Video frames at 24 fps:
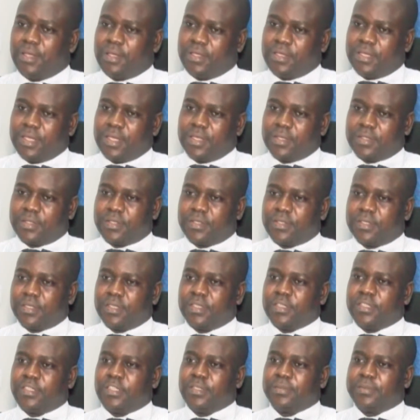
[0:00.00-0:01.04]
Yes,
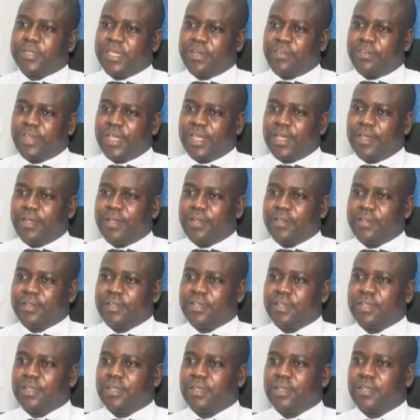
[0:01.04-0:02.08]
diphtheria
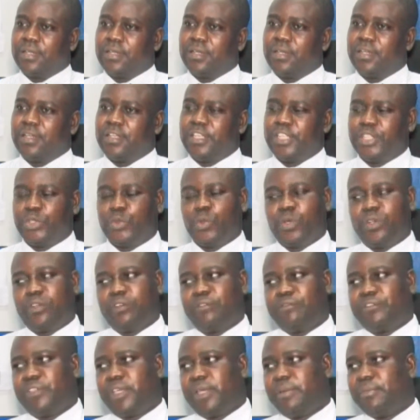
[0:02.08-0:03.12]
is one
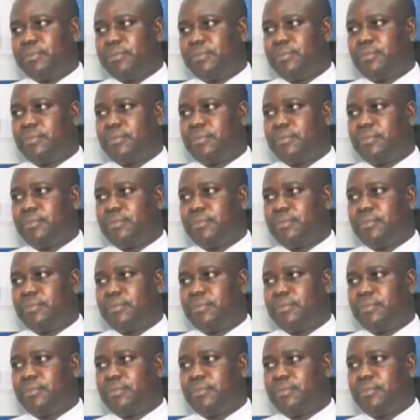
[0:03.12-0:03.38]
of them.